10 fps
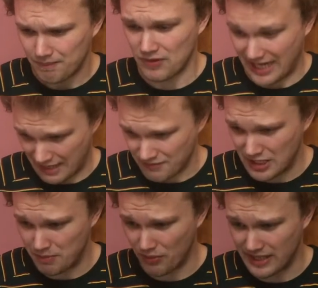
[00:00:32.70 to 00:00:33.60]
The
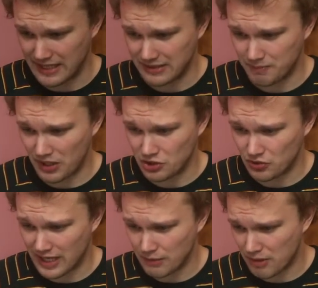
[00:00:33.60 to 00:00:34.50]
gamekeeper he is by
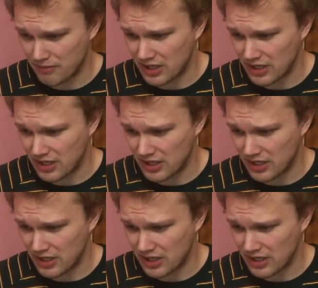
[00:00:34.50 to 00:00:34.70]
trade, Mum,